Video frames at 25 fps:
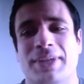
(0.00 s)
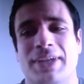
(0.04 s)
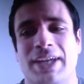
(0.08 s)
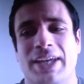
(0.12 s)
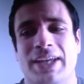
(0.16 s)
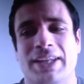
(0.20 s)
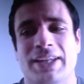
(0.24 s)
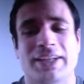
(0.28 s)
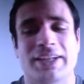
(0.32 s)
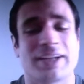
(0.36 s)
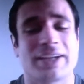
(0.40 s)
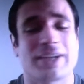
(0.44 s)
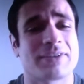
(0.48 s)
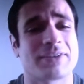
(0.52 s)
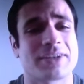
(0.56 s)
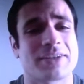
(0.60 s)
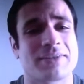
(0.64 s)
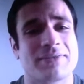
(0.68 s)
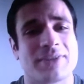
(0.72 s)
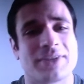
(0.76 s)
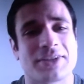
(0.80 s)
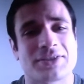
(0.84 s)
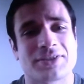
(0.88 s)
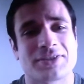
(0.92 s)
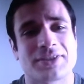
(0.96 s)
And then every
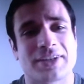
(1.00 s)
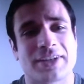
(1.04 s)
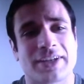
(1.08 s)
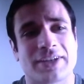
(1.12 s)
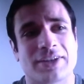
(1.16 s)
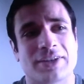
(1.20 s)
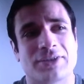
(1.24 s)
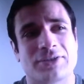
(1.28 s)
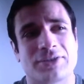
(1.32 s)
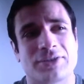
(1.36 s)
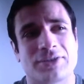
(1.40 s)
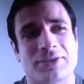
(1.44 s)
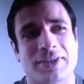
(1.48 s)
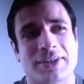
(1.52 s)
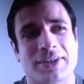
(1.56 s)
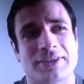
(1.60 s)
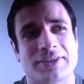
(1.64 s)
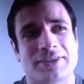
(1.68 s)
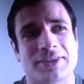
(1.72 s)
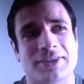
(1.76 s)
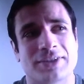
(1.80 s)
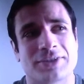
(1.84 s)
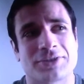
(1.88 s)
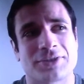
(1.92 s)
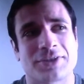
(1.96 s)
convention that I go to,
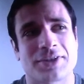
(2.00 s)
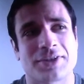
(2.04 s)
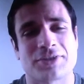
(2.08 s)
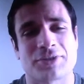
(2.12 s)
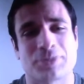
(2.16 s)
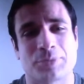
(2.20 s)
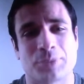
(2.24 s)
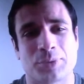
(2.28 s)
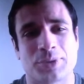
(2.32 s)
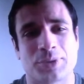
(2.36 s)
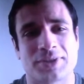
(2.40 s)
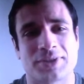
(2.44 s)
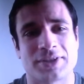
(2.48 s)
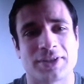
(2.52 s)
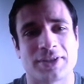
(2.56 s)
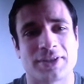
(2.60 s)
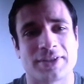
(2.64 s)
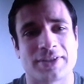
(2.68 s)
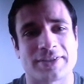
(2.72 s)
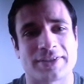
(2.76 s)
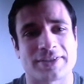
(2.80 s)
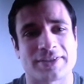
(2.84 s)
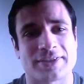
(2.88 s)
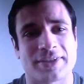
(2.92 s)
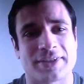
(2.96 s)
I try to support the
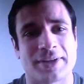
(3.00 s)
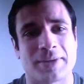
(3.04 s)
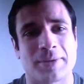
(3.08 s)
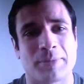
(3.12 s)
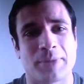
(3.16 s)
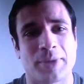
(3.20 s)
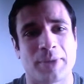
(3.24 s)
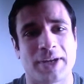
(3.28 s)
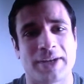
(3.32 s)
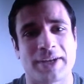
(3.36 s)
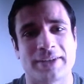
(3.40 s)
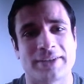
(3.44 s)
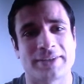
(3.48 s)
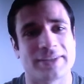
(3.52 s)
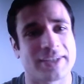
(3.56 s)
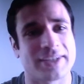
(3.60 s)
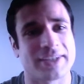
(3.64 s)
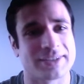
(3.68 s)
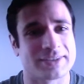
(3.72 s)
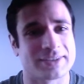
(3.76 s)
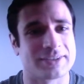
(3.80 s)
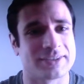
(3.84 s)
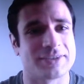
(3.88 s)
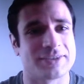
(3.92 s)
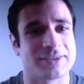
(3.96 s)
artists, and I'll buy
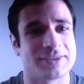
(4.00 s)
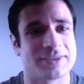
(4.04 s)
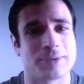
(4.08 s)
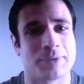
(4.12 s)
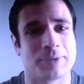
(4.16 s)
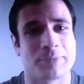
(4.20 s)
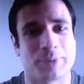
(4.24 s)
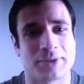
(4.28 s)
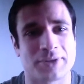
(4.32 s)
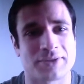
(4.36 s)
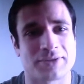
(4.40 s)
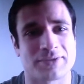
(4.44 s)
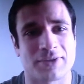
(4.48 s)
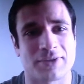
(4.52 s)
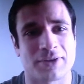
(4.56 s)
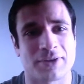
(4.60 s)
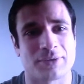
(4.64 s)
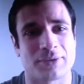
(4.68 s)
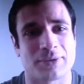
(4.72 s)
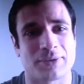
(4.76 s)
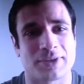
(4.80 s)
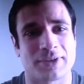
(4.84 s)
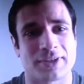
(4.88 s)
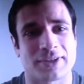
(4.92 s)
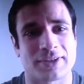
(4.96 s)
at least one piece of
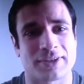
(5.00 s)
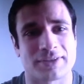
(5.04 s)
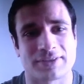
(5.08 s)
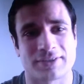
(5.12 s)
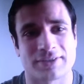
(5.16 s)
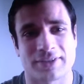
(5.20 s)
artwork.